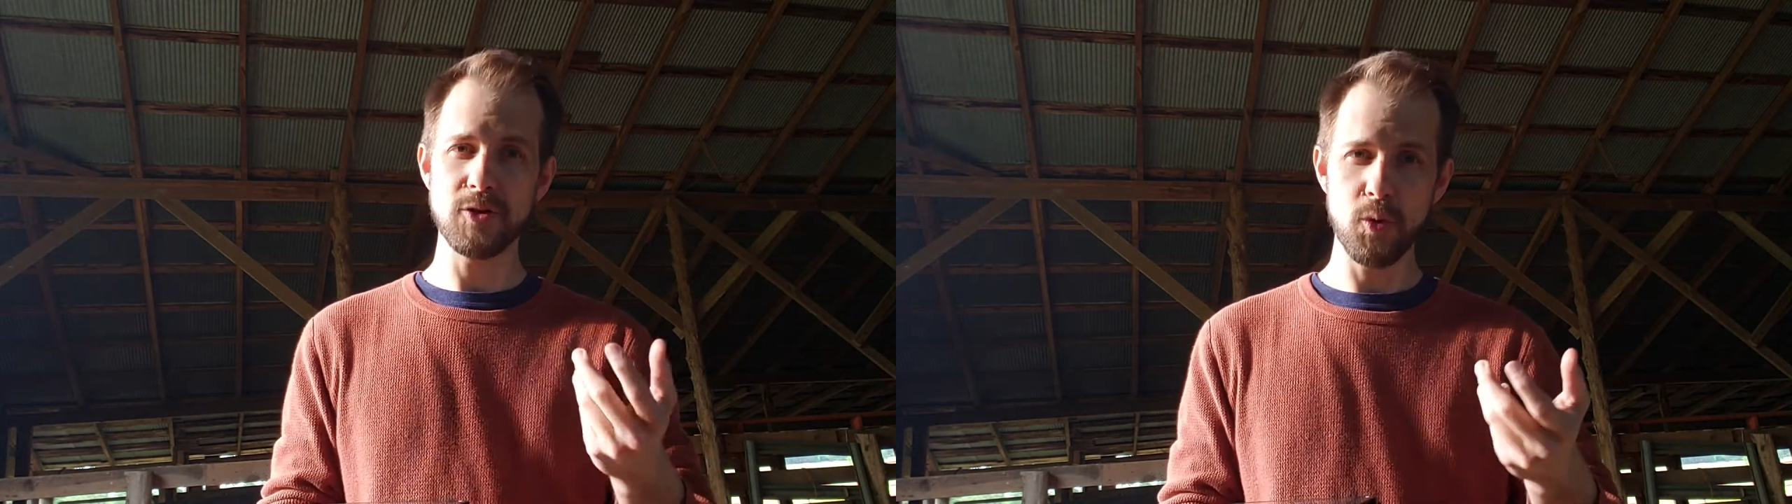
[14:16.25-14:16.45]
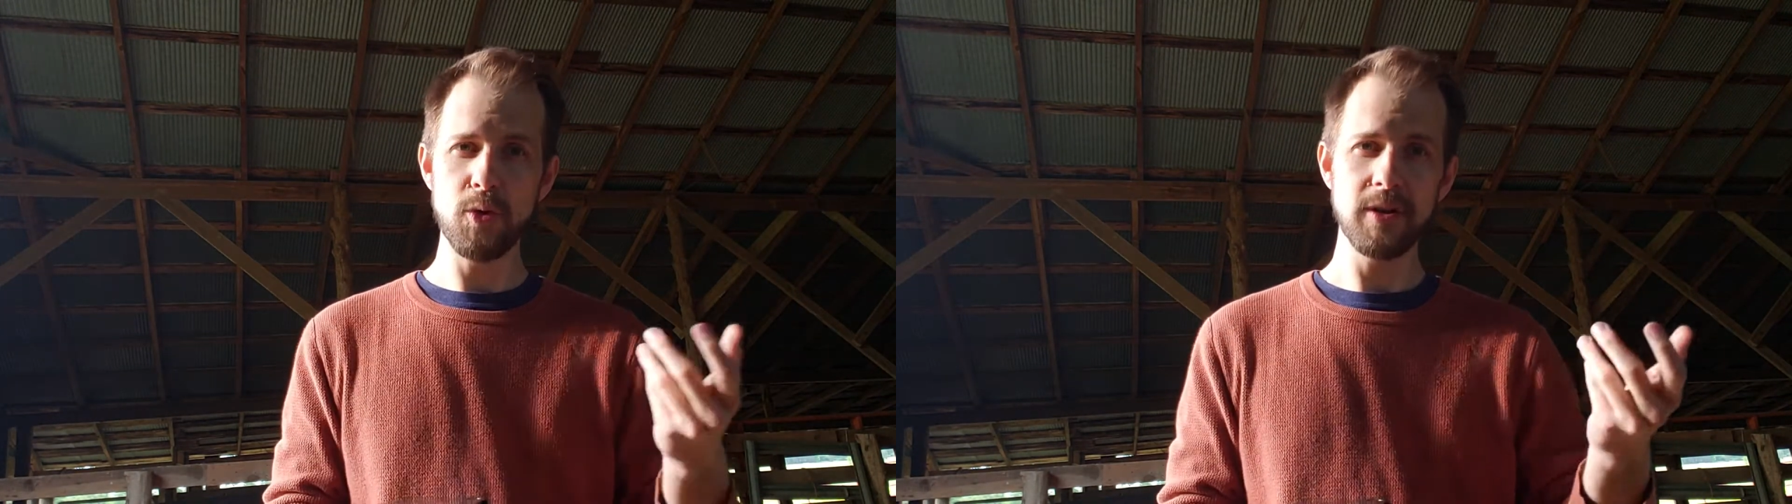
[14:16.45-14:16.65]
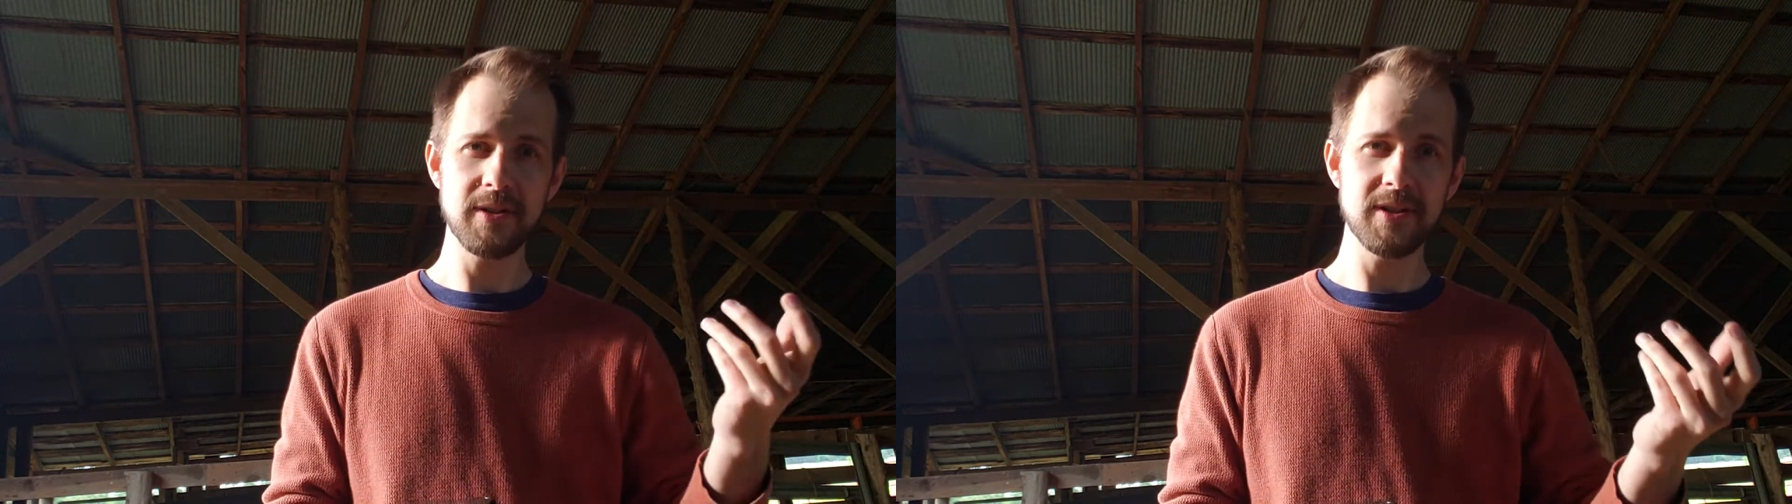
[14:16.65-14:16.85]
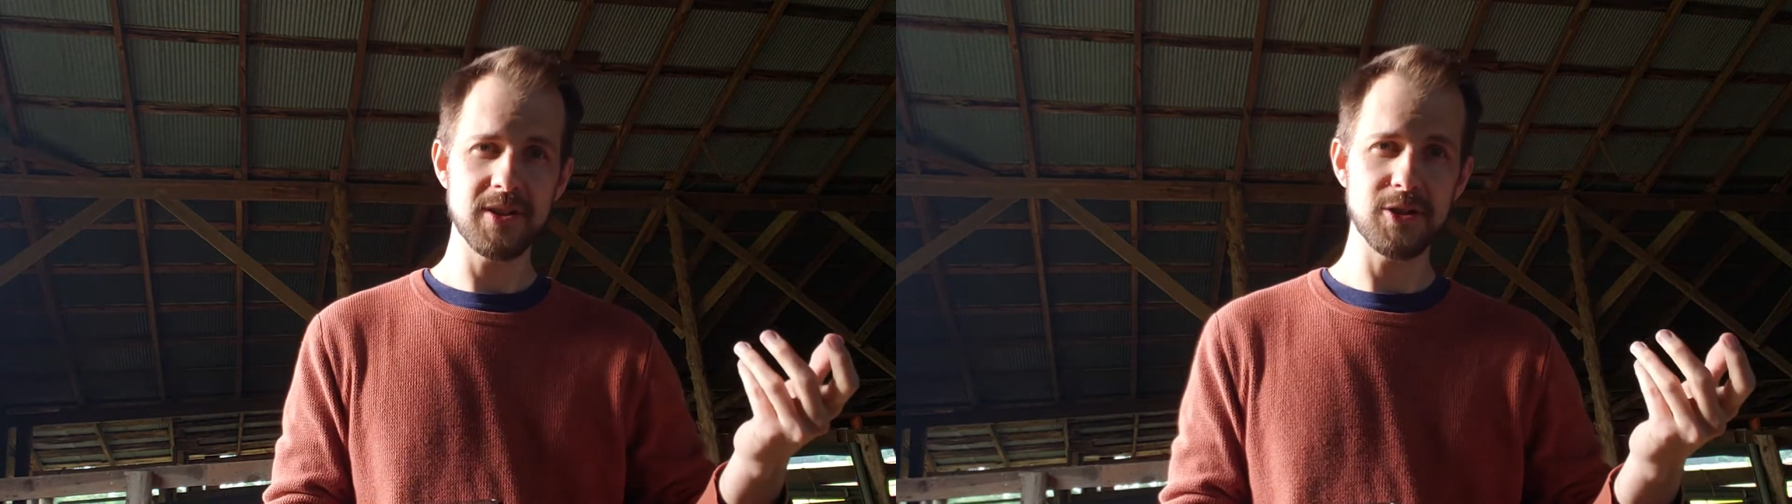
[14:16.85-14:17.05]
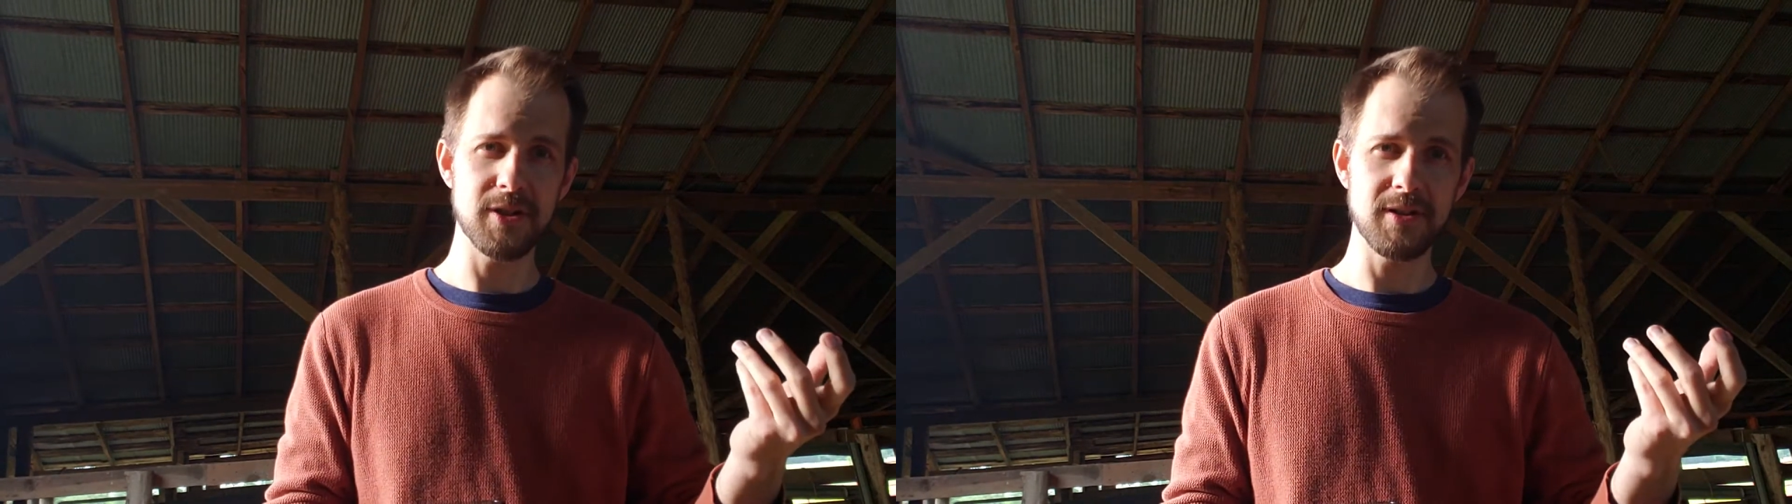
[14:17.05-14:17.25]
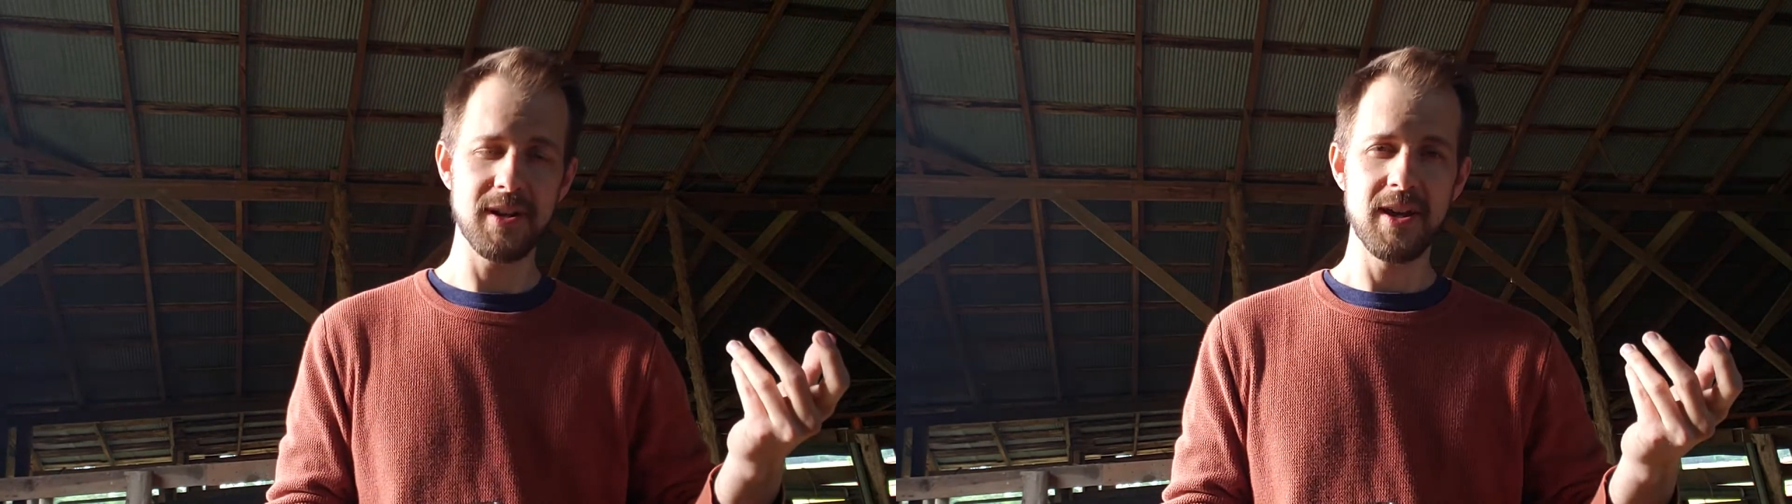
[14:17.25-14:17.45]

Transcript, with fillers: toward a decision,